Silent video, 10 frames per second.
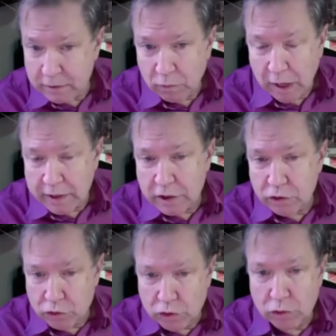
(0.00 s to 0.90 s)
I
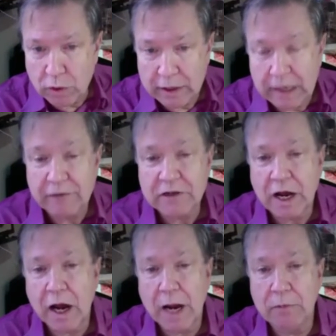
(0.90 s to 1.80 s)
didn't have
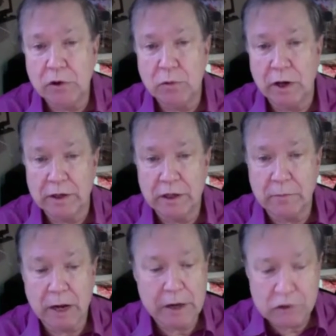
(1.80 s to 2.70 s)
time to do what I did.
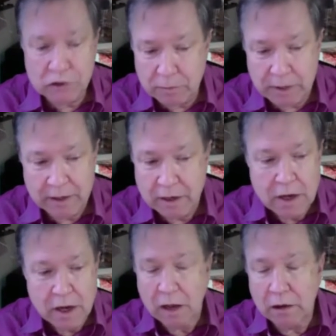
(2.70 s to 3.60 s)
But I used to make
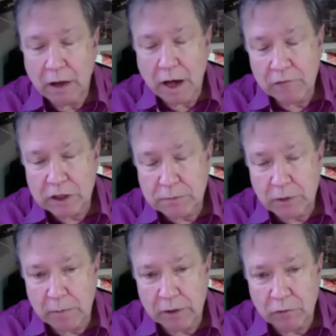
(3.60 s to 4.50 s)
a lot of
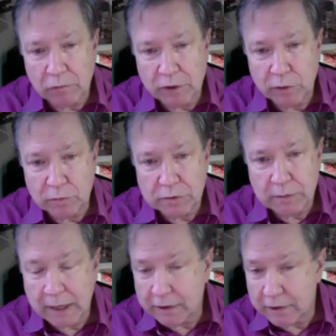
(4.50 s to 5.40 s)
experimental films
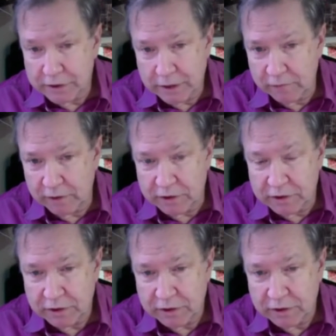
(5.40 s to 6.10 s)
back in the 70s